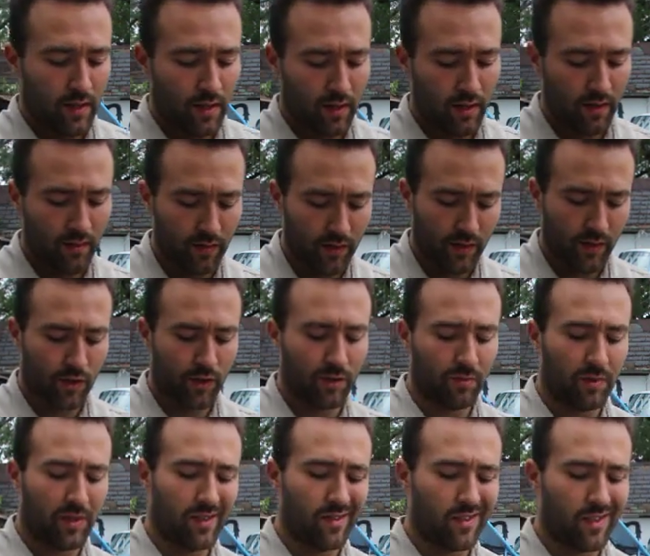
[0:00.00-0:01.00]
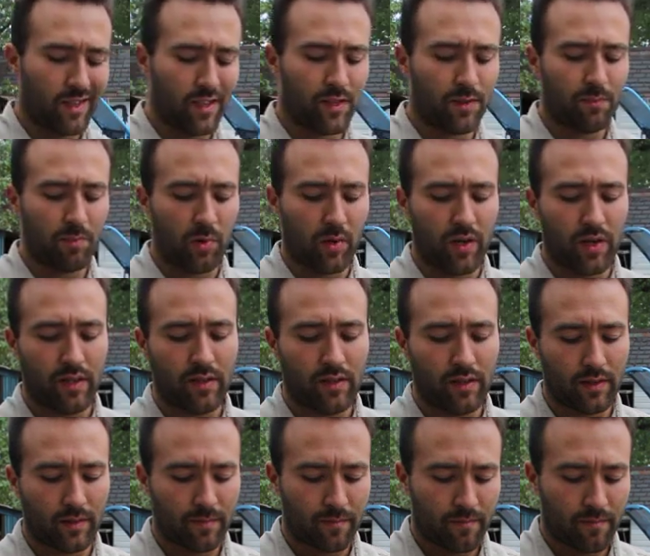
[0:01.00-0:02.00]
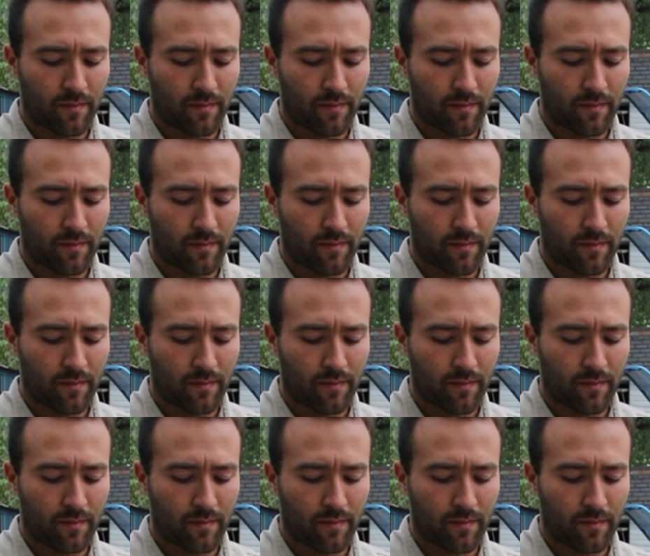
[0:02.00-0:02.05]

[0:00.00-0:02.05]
there should be 6 springs